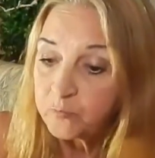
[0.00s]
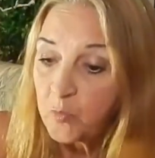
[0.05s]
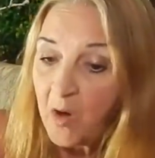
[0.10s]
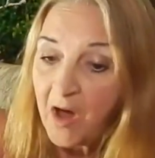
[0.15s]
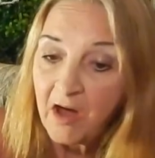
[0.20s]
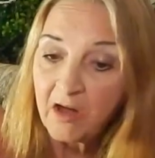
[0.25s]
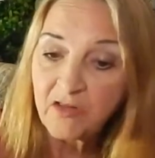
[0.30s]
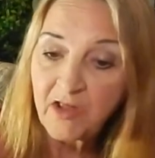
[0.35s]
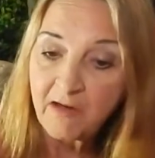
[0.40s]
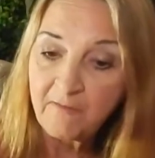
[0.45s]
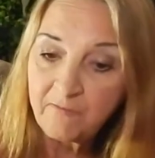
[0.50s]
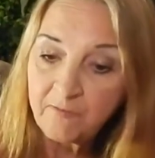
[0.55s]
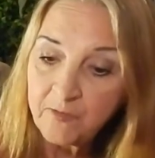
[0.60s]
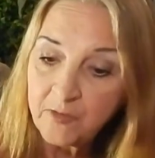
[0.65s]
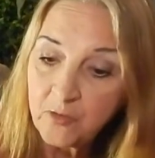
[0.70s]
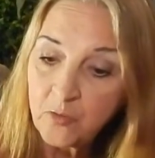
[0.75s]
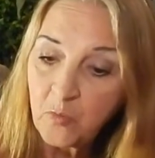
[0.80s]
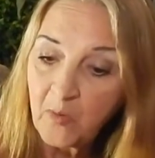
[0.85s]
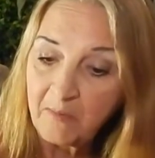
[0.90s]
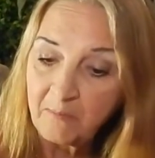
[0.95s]
Wow, that
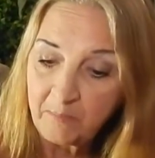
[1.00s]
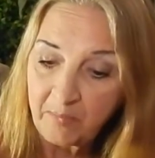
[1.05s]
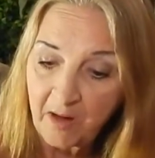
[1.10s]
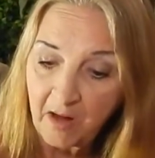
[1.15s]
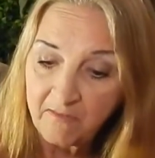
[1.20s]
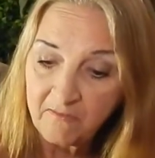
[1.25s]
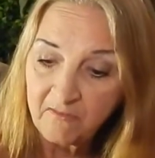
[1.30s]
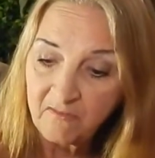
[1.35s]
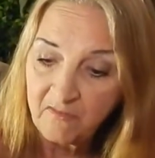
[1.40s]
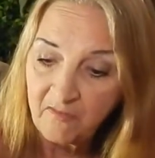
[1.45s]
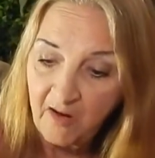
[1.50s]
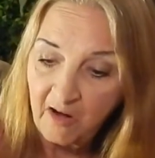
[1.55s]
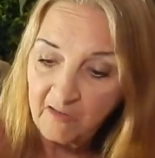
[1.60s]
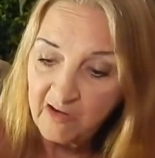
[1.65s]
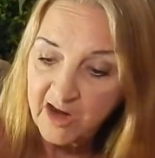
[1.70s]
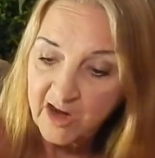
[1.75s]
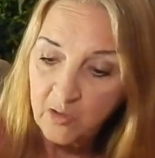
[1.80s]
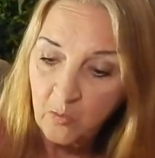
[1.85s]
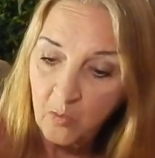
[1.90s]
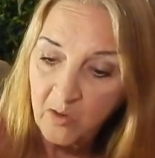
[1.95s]
food went by
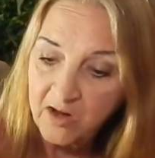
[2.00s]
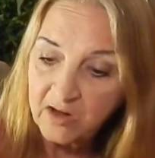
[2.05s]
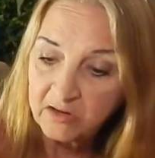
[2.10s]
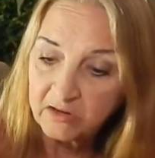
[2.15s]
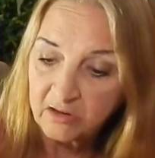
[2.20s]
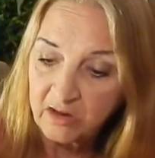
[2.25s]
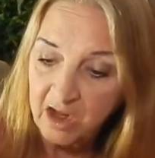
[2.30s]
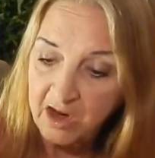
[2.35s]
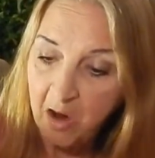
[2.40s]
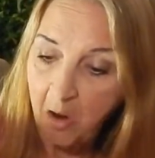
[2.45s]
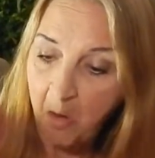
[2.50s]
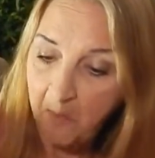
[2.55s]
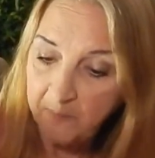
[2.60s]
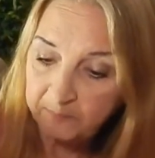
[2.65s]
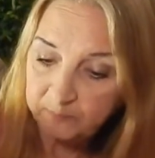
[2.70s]
very quickly.